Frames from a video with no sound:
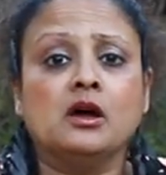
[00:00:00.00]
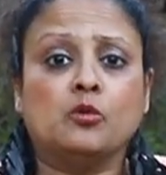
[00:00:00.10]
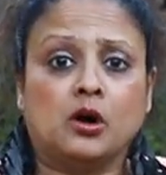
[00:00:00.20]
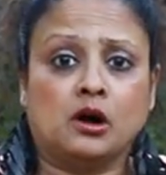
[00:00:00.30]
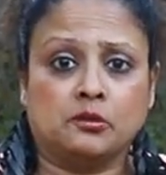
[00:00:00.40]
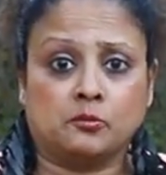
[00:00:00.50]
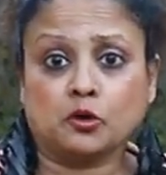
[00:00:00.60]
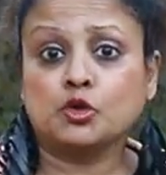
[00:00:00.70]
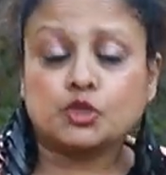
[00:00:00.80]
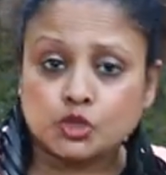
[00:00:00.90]
Well,
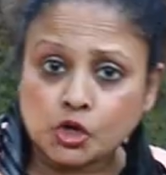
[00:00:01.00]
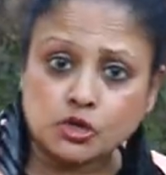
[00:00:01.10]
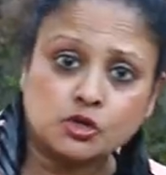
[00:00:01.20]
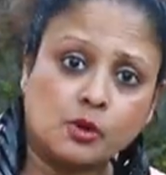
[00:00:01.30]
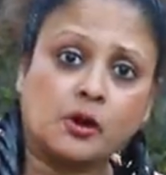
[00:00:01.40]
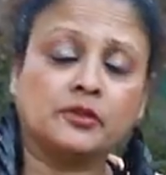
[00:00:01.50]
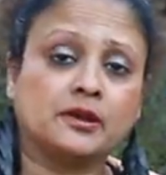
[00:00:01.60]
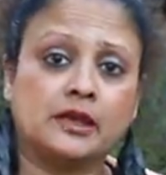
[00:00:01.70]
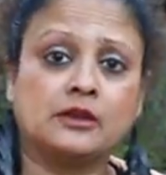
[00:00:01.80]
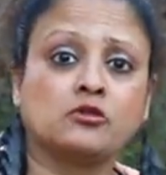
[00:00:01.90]
what you should know about
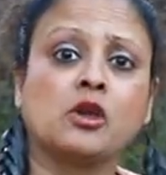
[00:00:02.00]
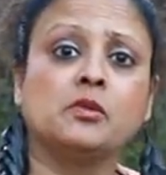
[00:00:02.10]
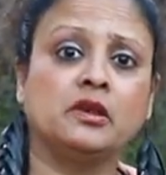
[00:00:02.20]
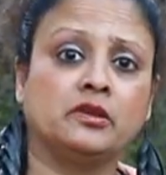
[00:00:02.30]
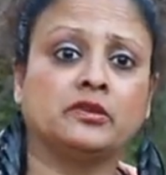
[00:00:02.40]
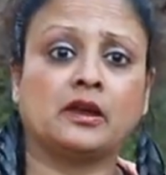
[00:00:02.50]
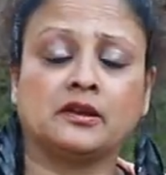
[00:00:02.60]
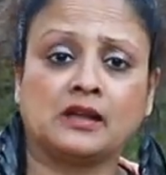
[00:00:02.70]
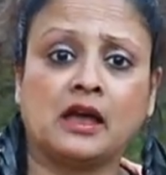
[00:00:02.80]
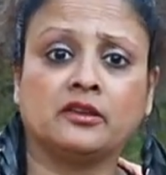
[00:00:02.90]
that atrium is that
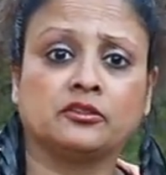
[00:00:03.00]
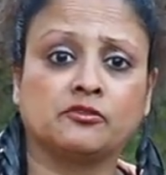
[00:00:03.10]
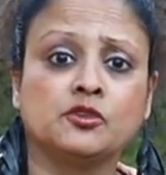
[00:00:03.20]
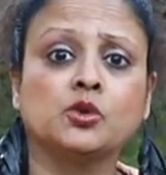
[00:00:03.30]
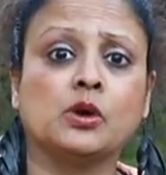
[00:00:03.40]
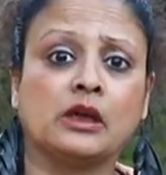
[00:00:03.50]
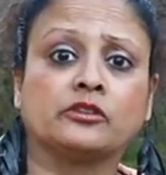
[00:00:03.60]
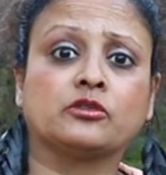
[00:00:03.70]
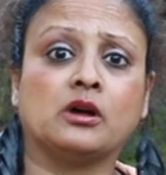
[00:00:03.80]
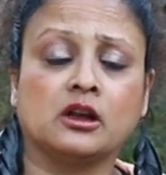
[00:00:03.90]
it has a few
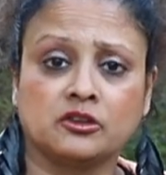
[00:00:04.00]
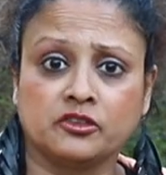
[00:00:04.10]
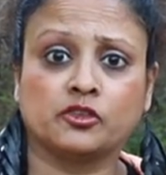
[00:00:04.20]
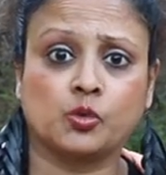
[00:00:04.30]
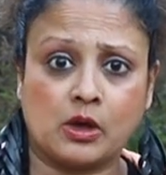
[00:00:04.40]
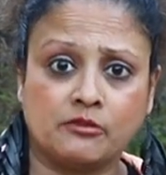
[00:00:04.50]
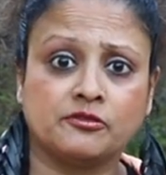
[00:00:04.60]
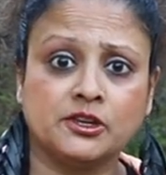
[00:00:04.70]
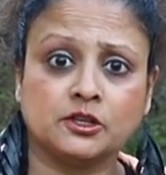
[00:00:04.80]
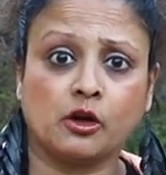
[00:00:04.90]
extra hundred square
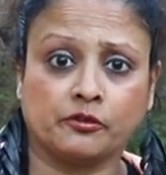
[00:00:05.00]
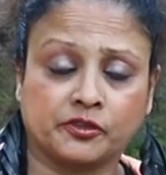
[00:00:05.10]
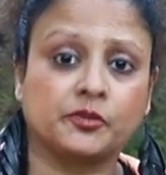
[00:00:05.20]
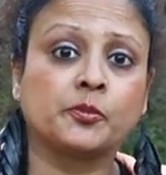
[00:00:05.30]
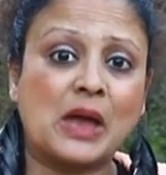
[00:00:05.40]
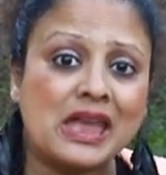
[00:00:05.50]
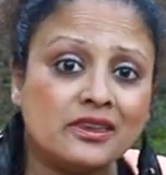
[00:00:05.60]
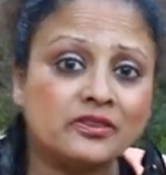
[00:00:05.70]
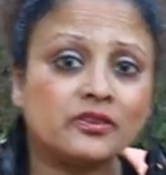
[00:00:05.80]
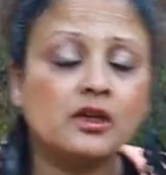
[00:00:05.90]
feet of
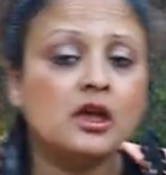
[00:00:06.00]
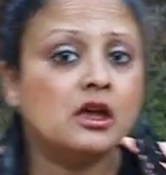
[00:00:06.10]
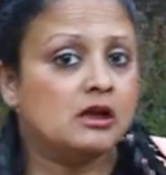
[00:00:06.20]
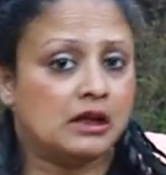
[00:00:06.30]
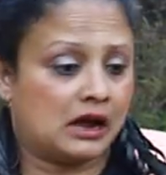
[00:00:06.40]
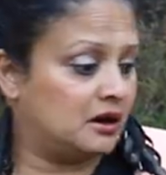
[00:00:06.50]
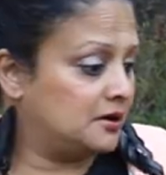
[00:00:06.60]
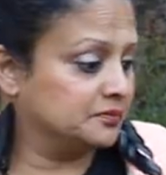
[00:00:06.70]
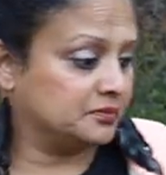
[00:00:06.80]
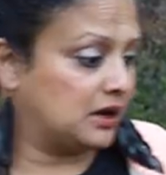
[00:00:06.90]
space,
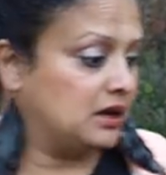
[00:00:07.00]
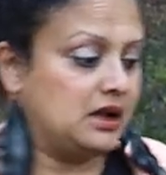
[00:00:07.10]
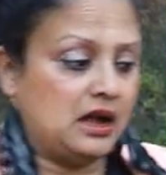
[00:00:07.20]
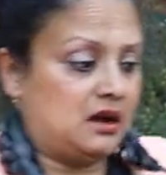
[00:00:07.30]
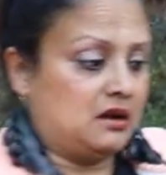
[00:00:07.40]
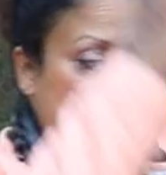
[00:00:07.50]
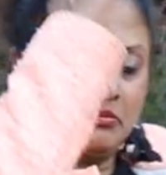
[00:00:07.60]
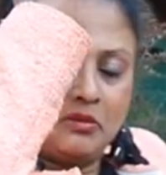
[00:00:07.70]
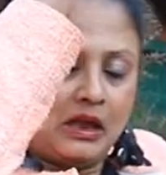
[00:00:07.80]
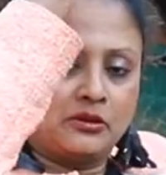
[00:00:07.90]
um, uh,
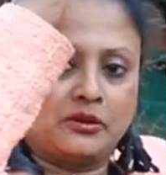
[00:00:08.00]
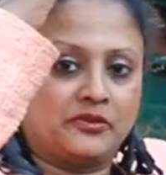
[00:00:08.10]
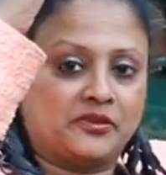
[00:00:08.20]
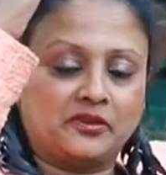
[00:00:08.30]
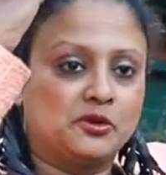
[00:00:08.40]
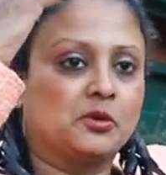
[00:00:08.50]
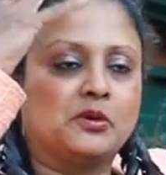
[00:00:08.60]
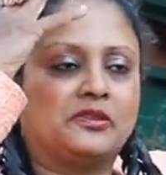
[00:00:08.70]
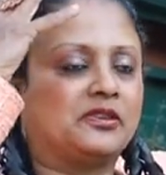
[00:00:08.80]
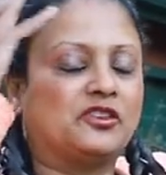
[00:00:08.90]
and you can see
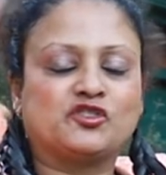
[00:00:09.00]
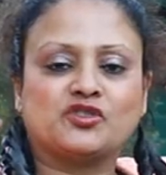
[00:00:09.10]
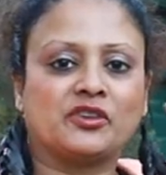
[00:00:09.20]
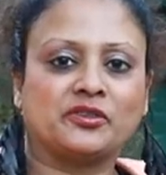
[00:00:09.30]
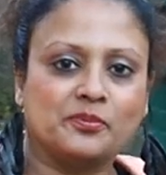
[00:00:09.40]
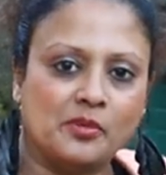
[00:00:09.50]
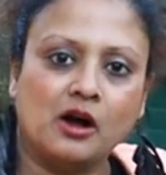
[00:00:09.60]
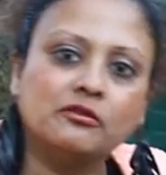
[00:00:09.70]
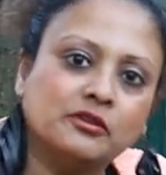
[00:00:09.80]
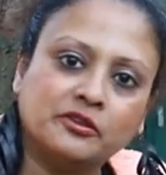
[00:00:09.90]
you. It's it's just
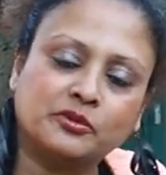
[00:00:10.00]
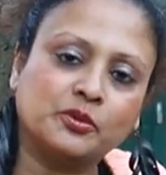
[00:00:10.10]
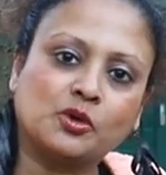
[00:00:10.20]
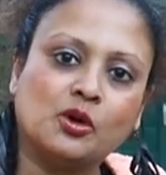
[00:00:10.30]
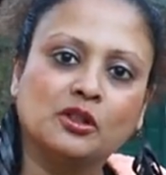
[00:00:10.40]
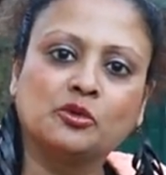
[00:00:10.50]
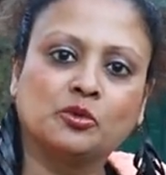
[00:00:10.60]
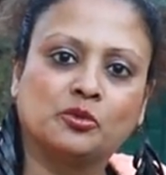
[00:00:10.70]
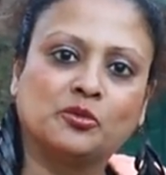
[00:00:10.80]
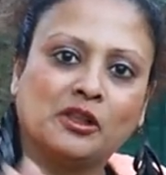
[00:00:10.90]
marvelous with all
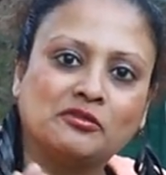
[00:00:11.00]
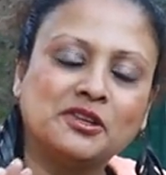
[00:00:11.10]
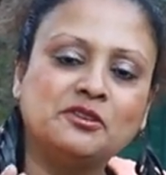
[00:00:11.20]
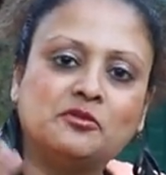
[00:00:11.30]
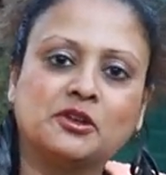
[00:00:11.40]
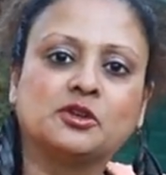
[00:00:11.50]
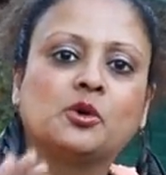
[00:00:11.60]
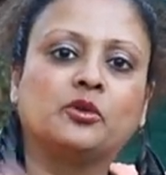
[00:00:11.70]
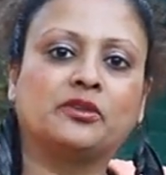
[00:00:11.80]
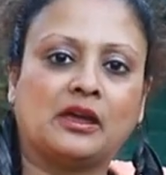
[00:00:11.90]
those lovely
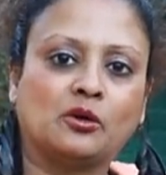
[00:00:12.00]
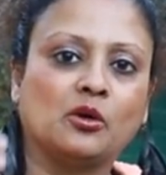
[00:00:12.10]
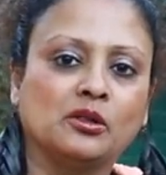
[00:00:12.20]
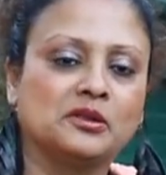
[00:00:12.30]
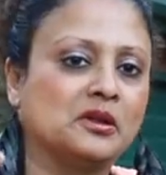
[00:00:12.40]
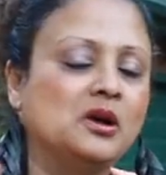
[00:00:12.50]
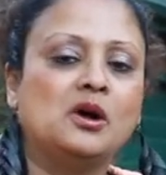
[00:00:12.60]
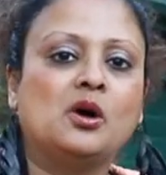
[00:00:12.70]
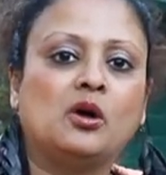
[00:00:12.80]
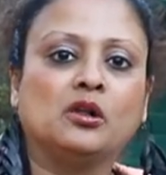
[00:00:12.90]
windows and all
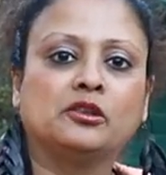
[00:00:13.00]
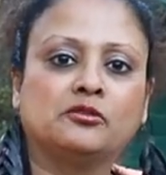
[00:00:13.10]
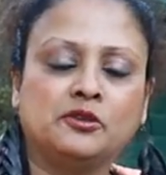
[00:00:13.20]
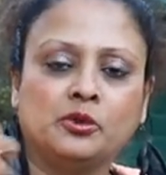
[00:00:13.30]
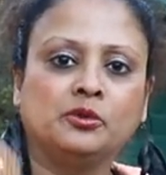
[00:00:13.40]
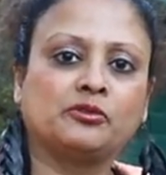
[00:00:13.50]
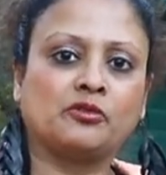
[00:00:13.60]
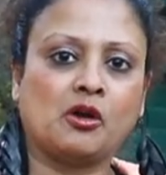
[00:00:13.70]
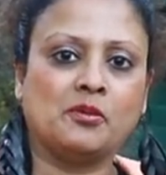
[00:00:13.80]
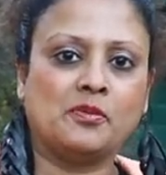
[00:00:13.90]
all the views
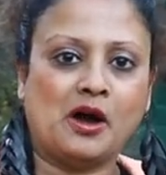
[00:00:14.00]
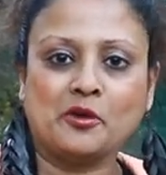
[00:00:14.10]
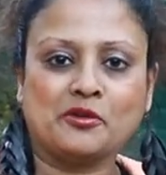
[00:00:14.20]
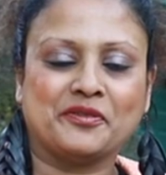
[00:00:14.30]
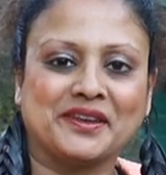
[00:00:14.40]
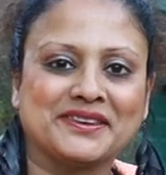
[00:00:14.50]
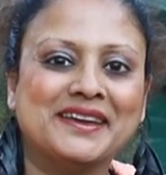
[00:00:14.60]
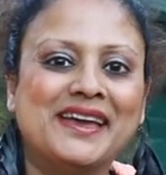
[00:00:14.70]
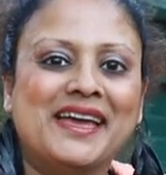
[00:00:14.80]
from out of it.